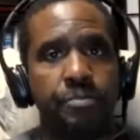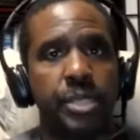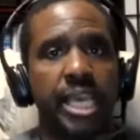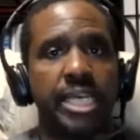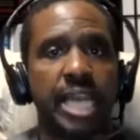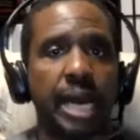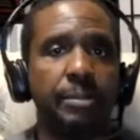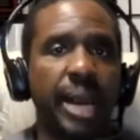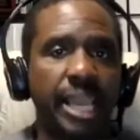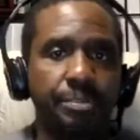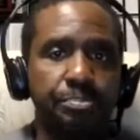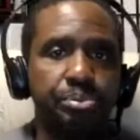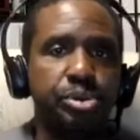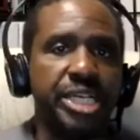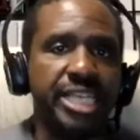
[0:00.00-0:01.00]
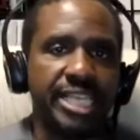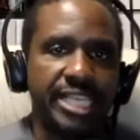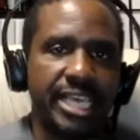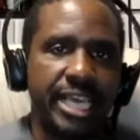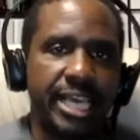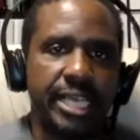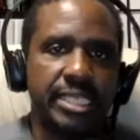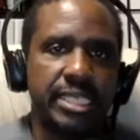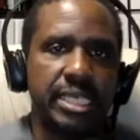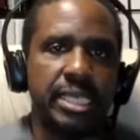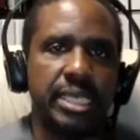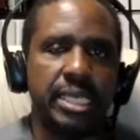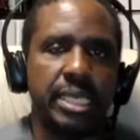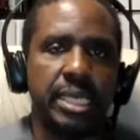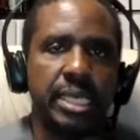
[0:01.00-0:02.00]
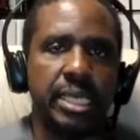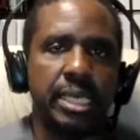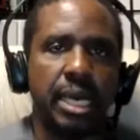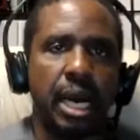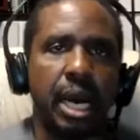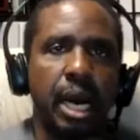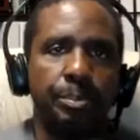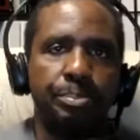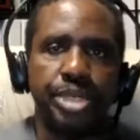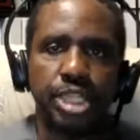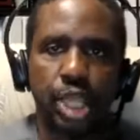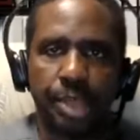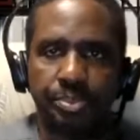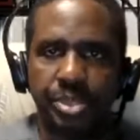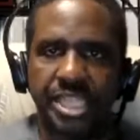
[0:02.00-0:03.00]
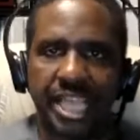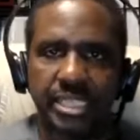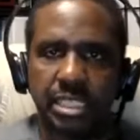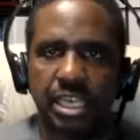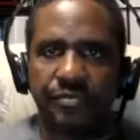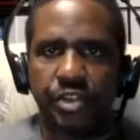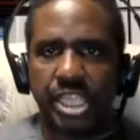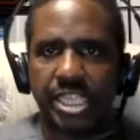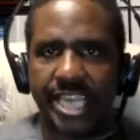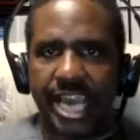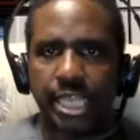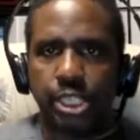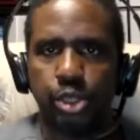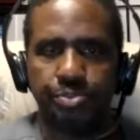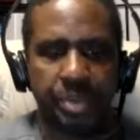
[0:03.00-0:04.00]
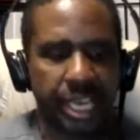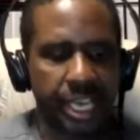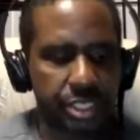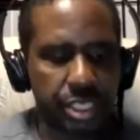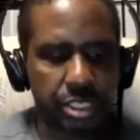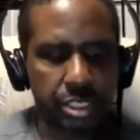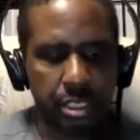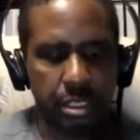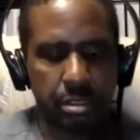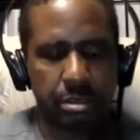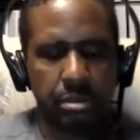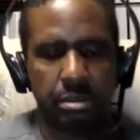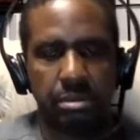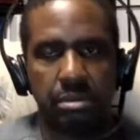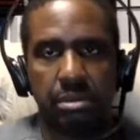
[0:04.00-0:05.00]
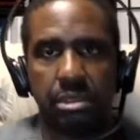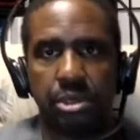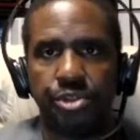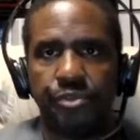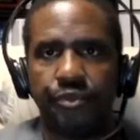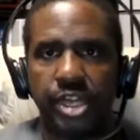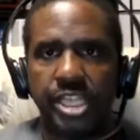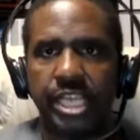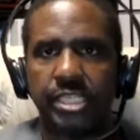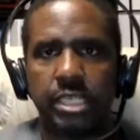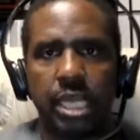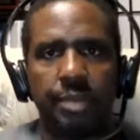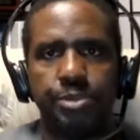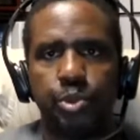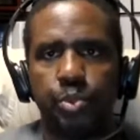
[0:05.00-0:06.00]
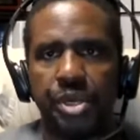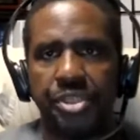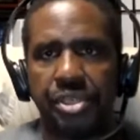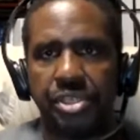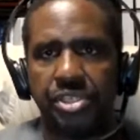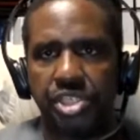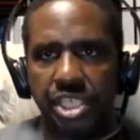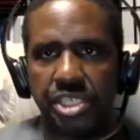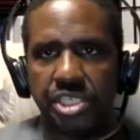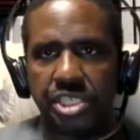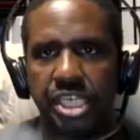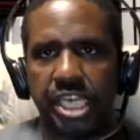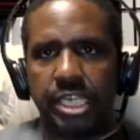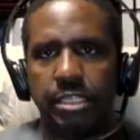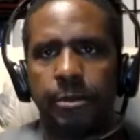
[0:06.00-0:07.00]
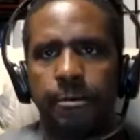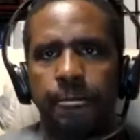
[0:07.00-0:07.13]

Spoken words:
and I might put it in, put that stuff on the download page, because the front end comes with a cheat sheet,